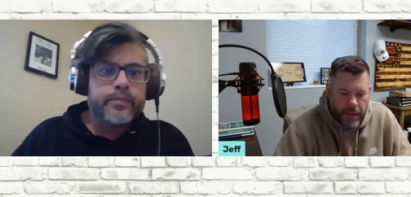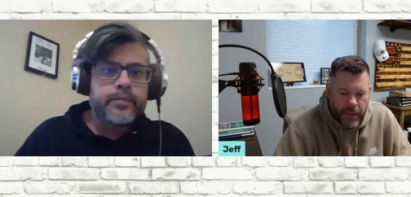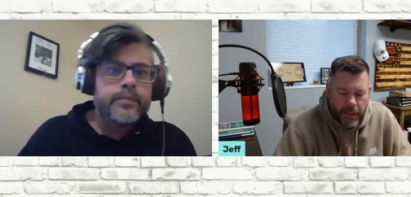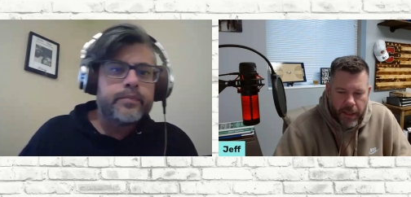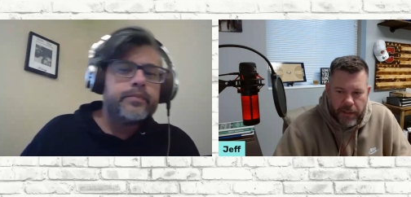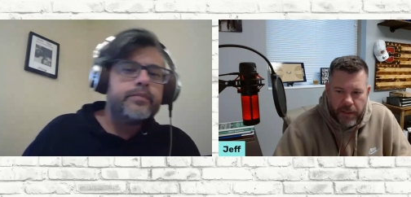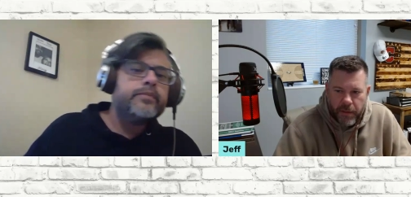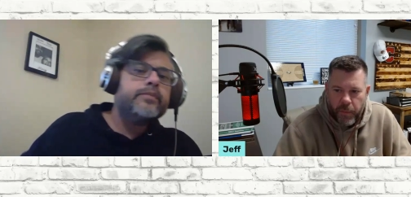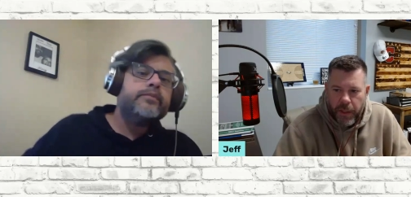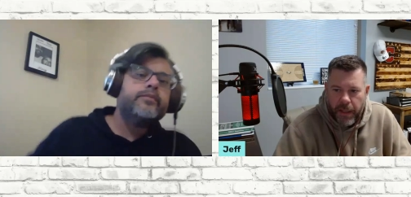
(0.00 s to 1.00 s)
Speaker 1: And like I
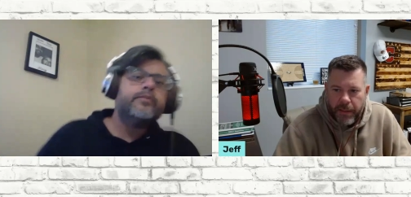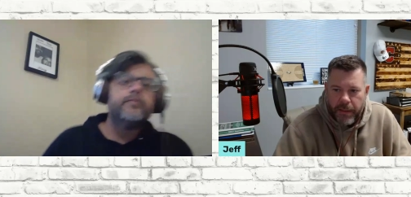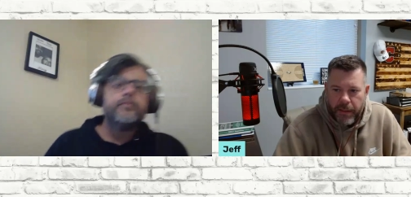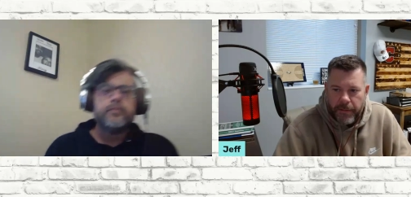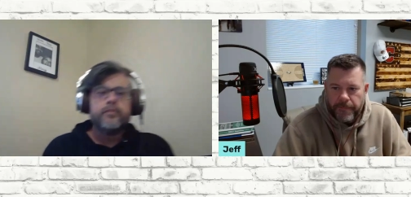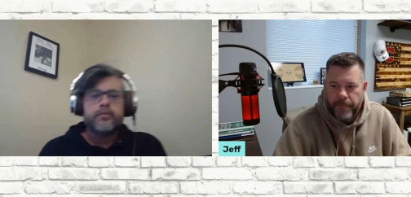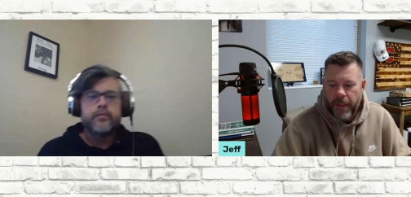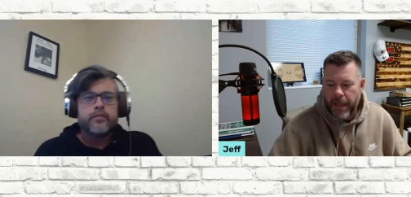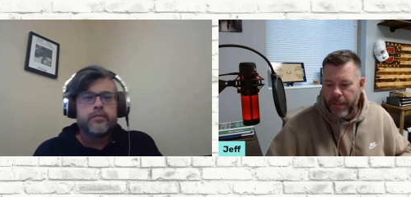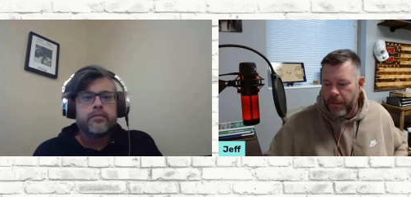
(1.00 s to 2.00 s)
said, we got um,
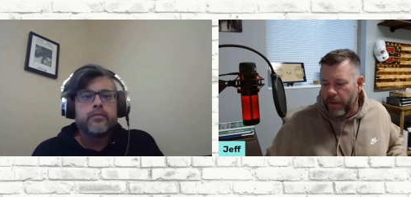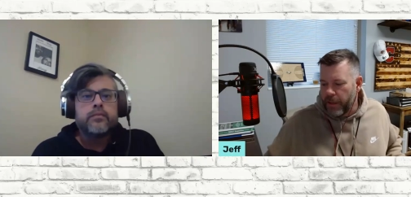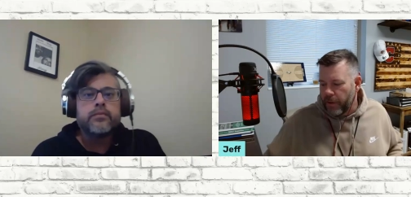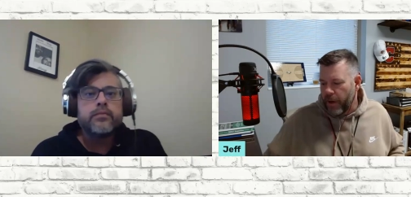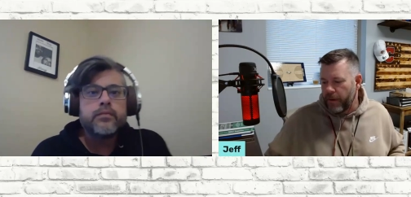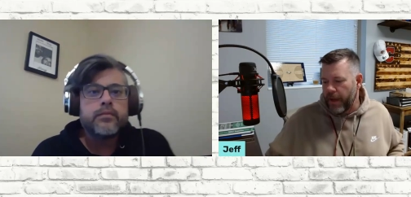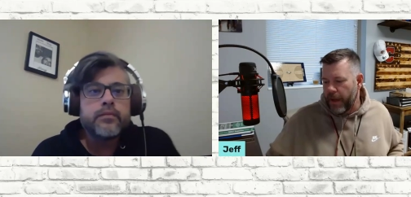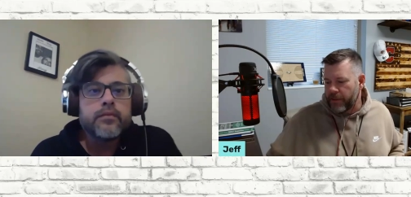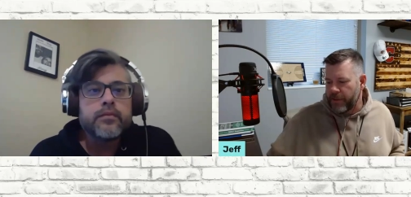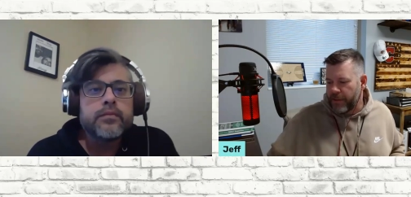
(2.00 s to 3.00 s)
got a little underground
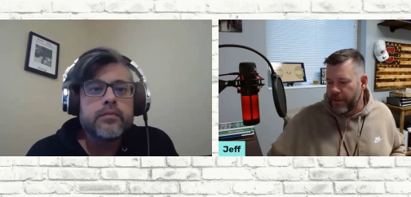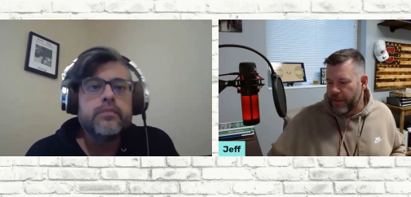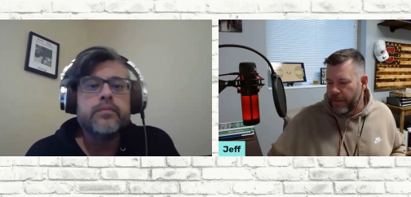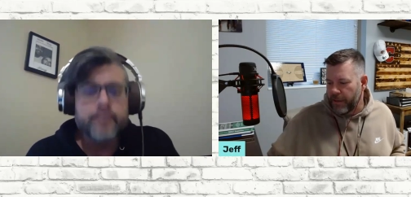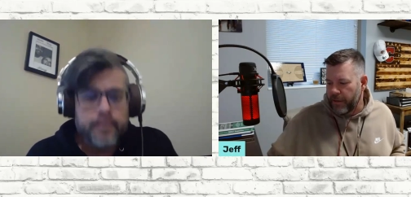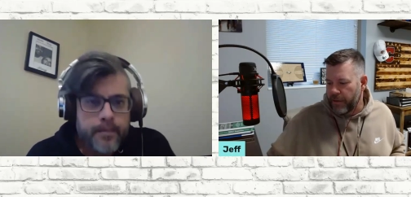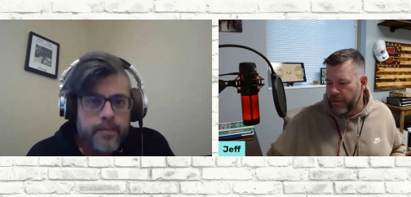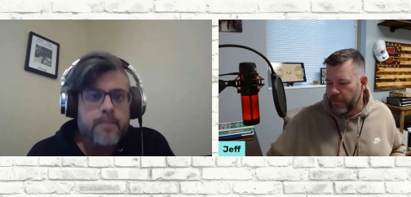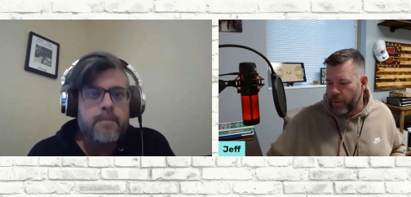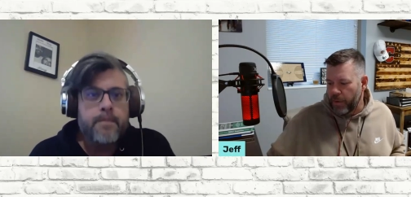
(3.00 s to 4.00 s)
action. Going to
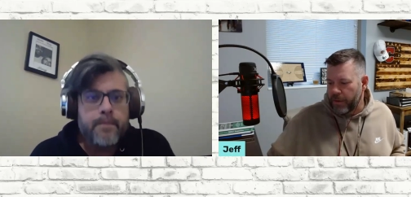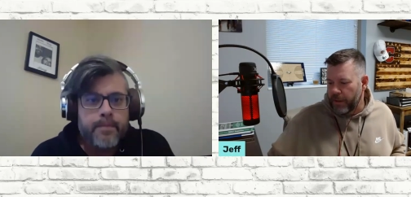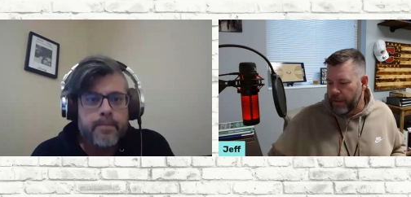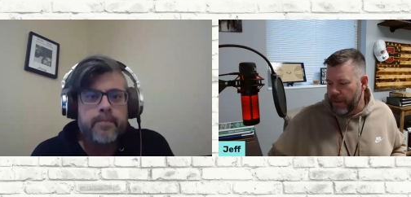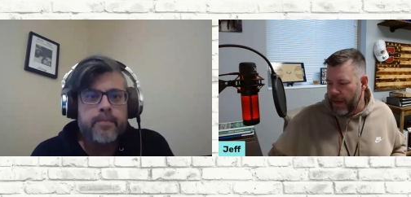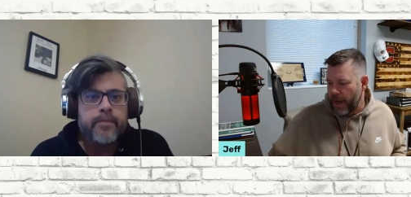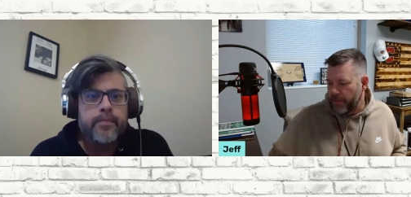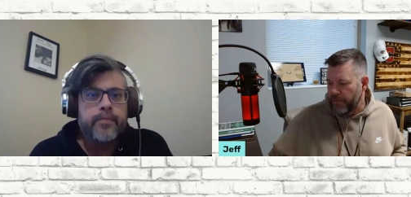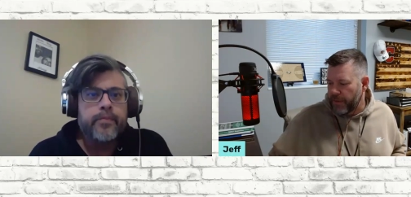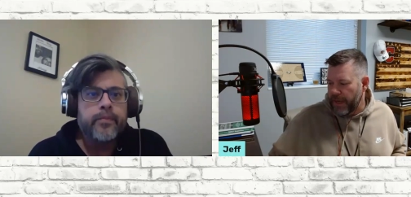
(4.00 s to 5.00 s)
support the
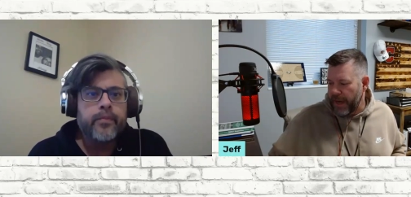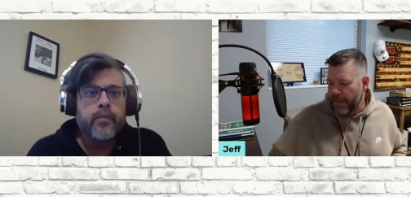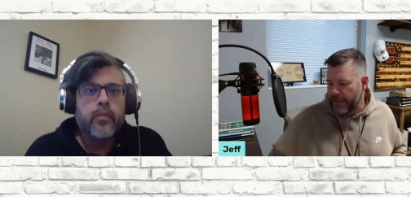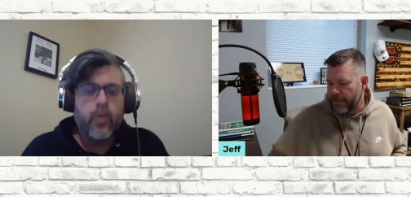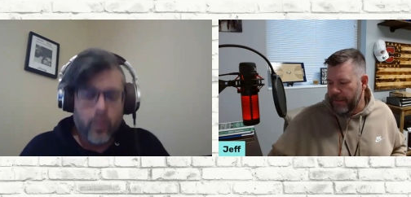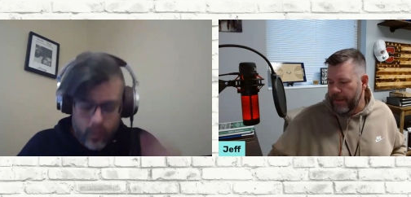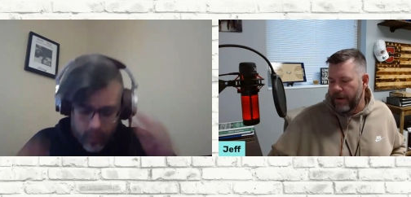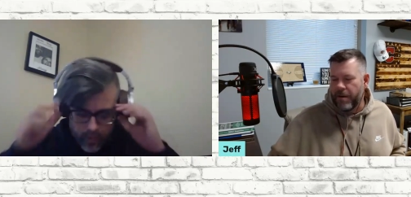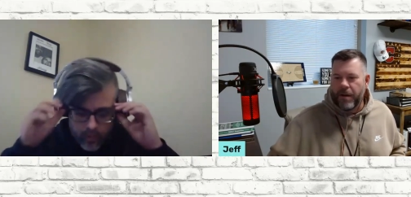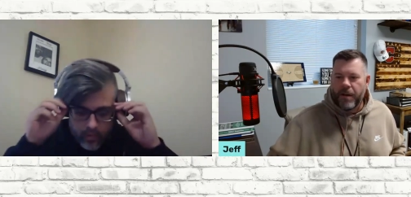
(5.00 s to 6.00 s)
Nashville Cats
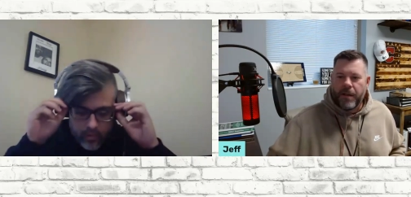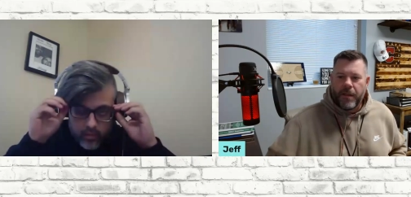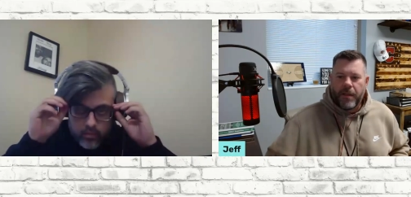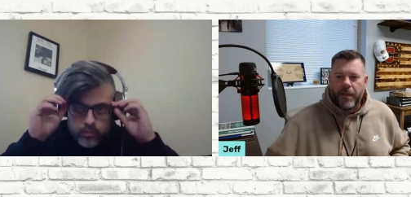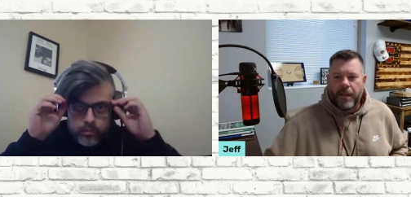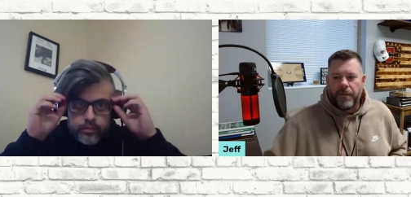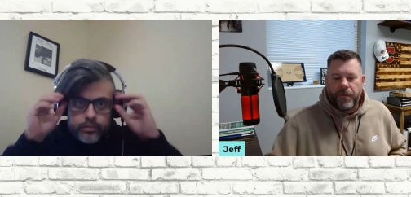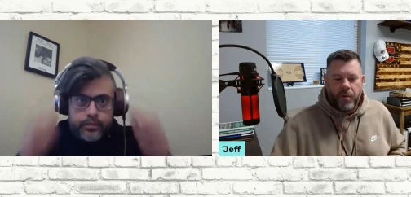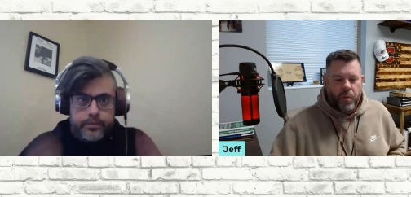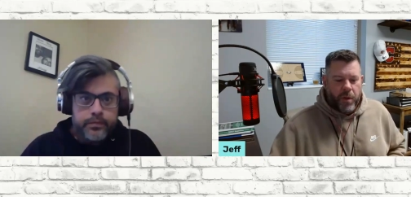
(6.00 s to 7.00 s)
here in a few